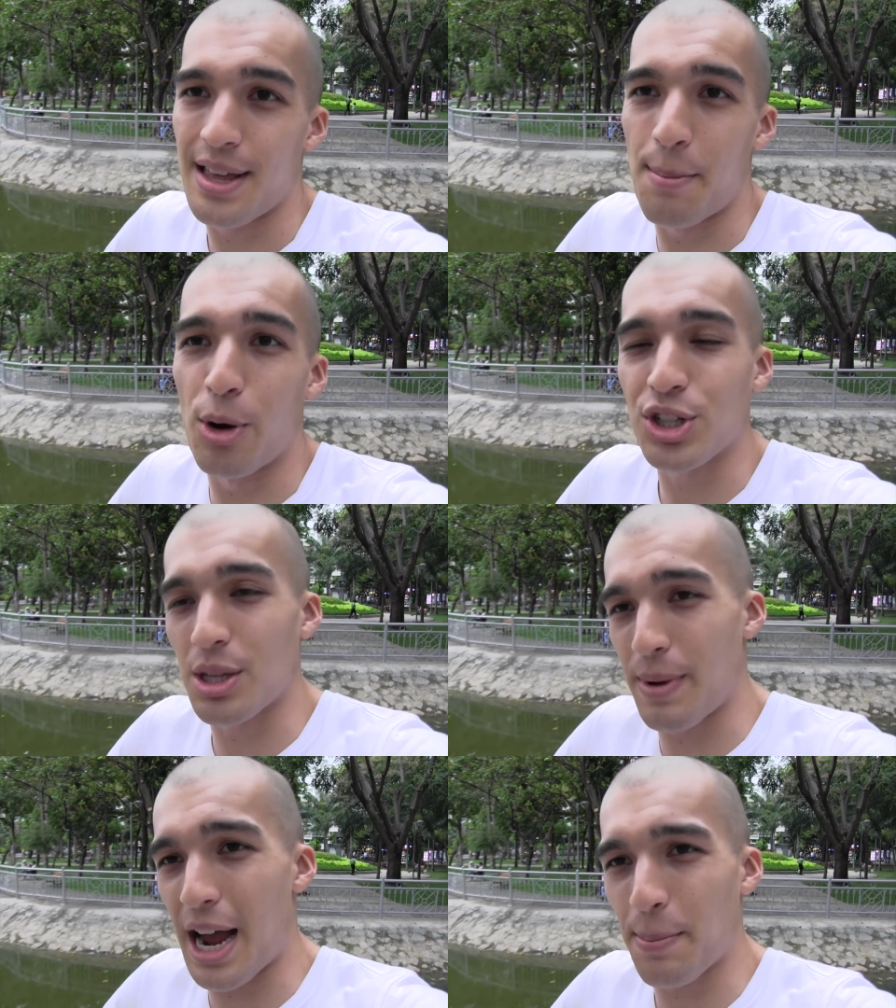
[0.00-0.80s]
that most
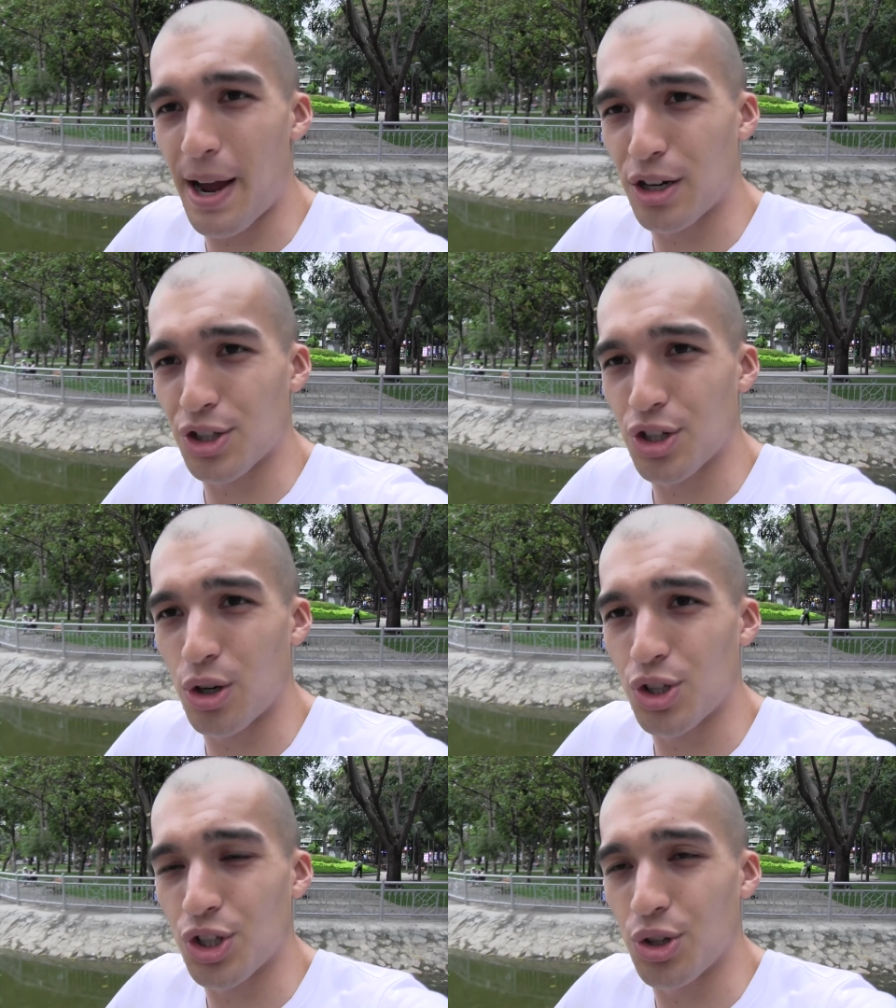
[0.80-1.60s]
of the backpackers
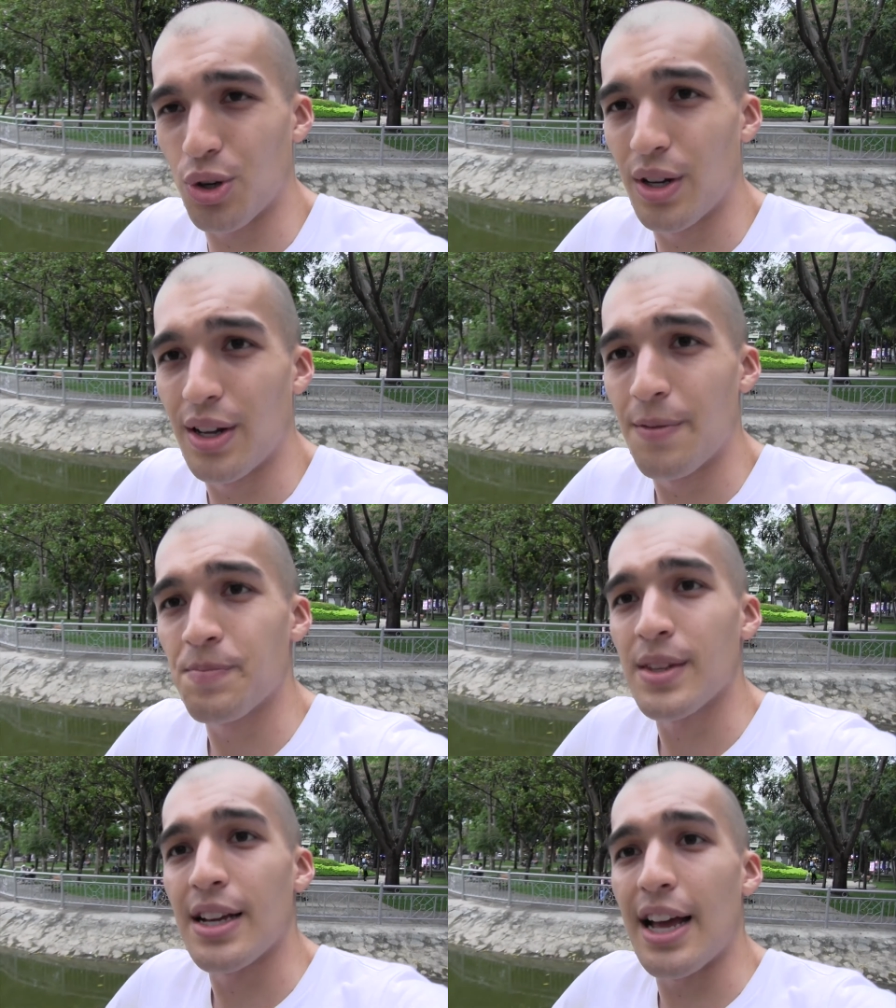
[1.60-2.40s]
go to.
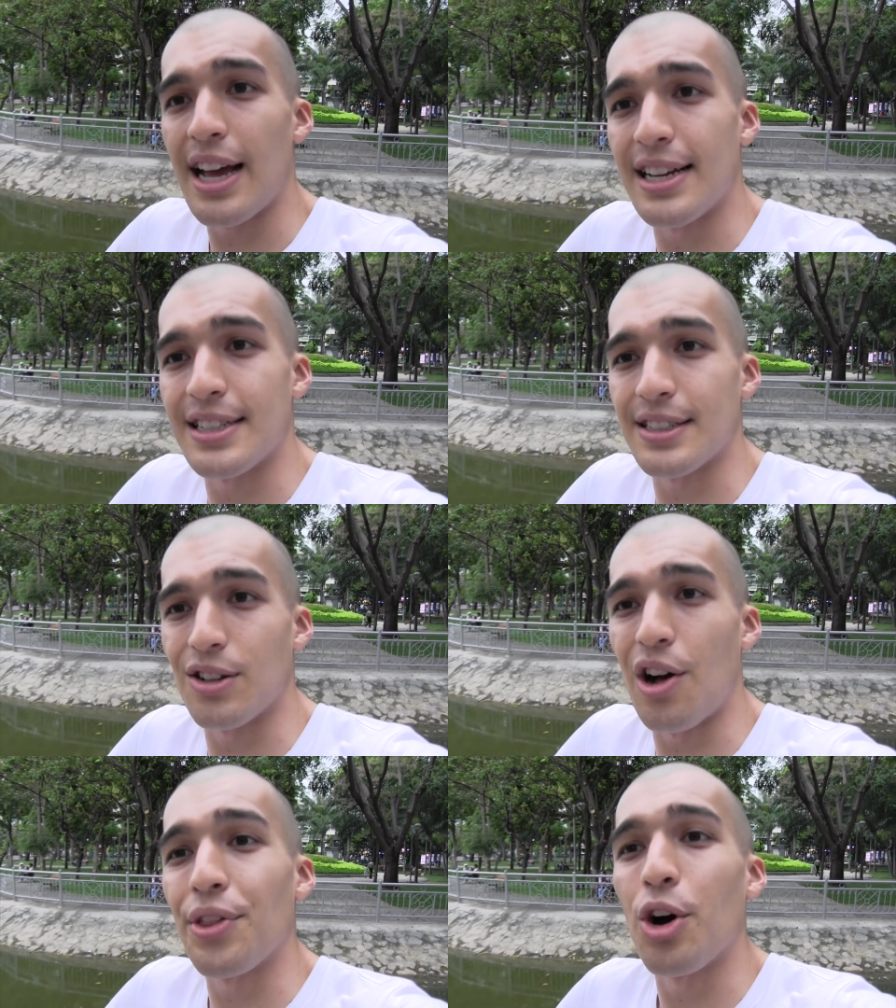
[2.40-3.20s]
And
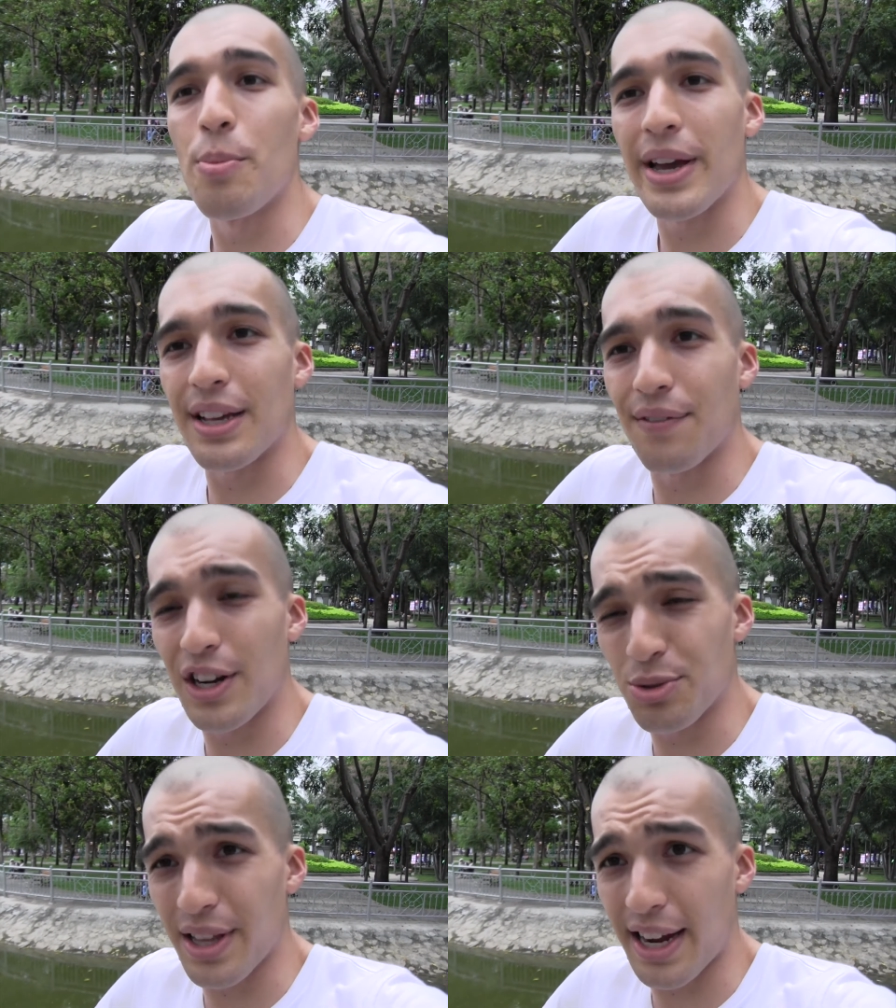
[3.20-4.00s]
although making
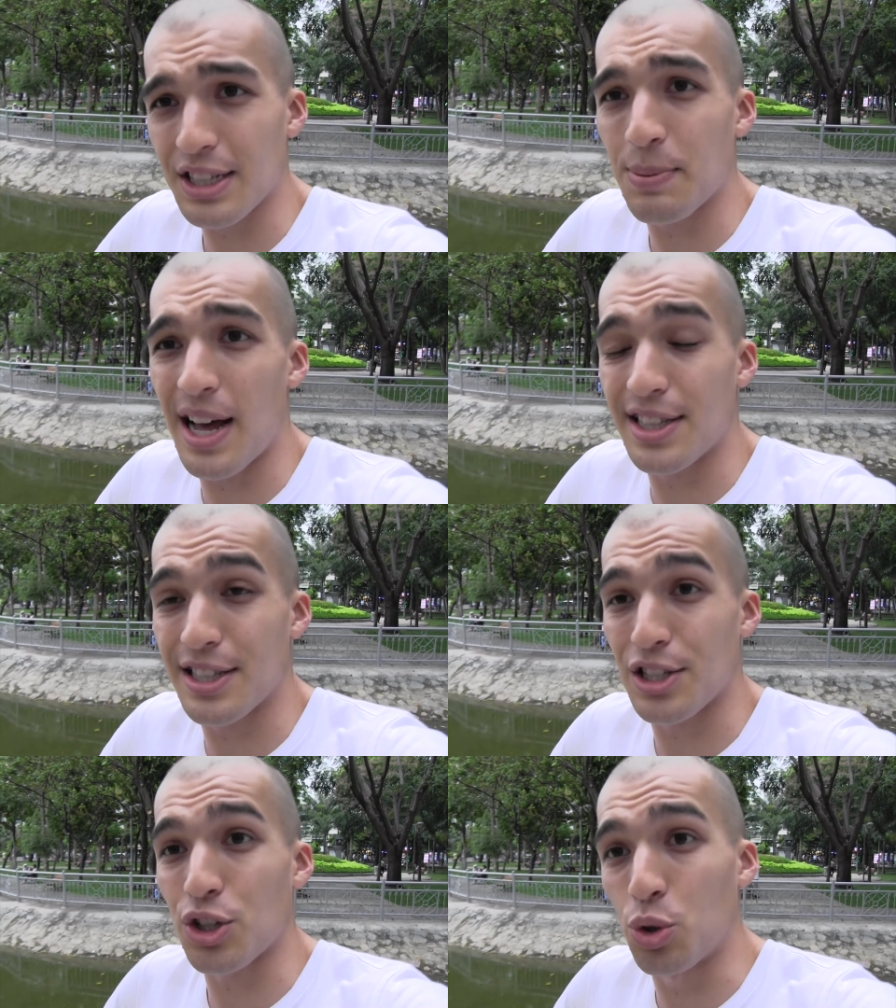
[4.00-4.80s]
friends with
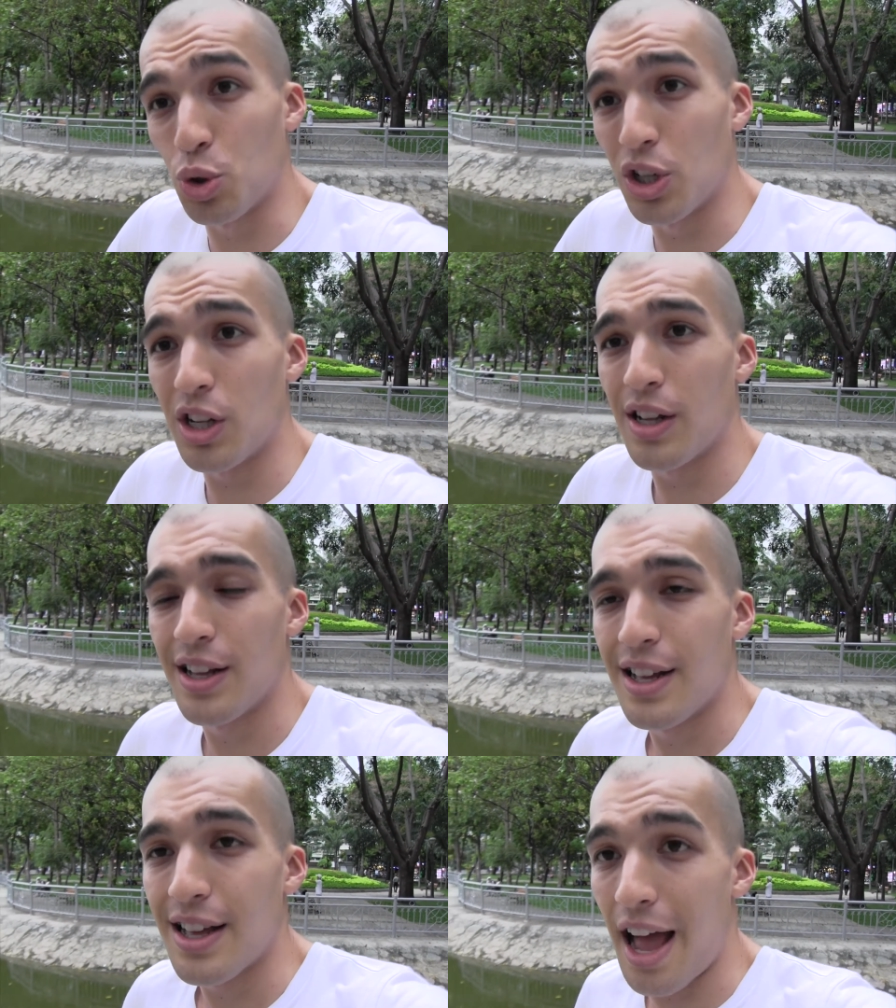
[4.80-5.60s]
expats is cool,
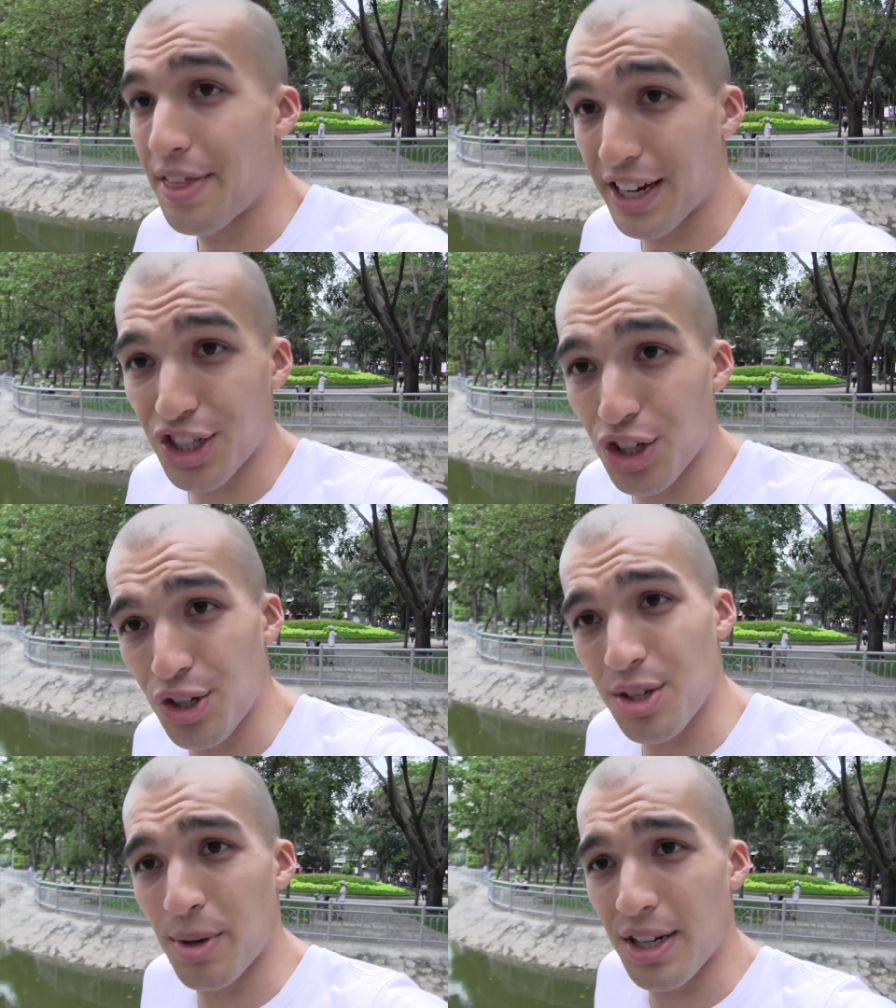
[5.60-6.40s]
and they can show
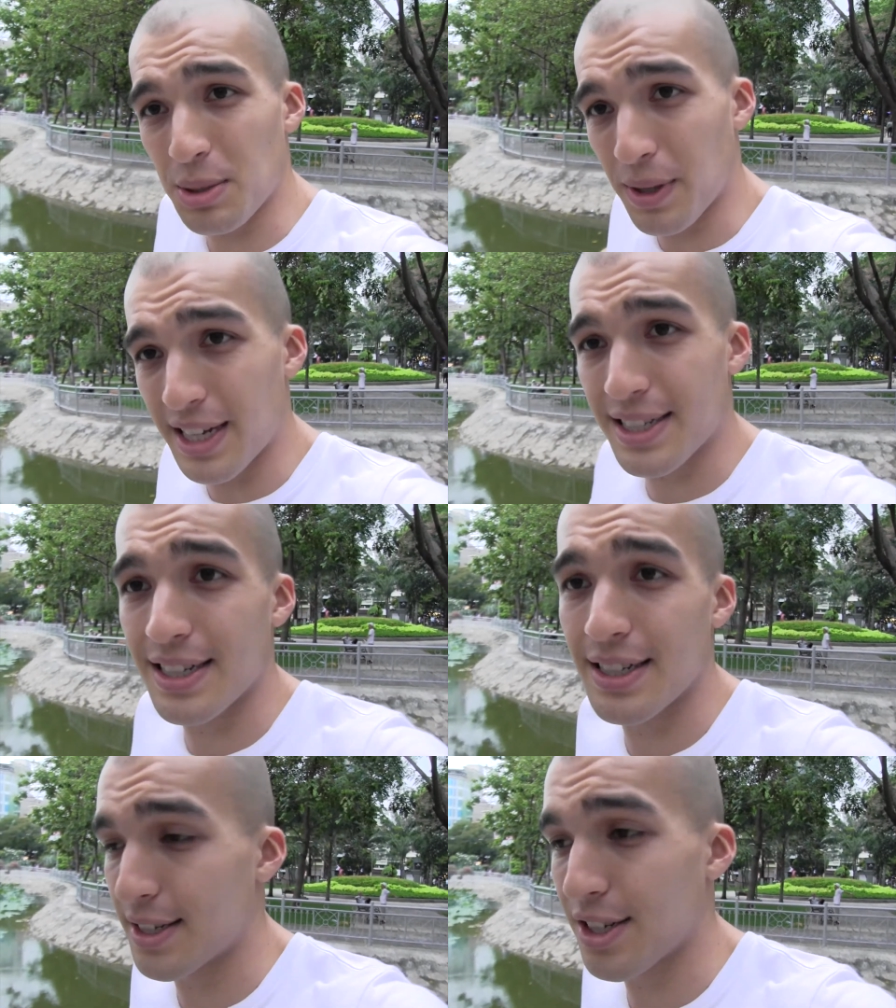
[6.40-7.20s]
you some nice
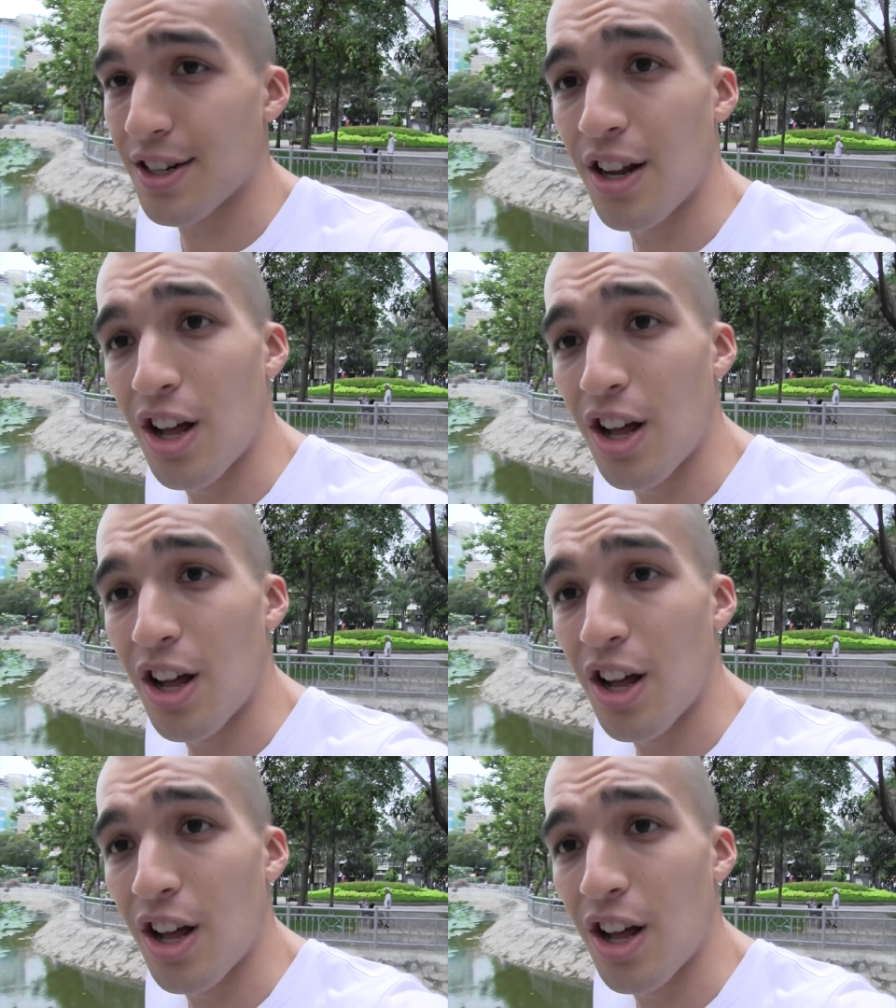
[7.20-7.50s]
places,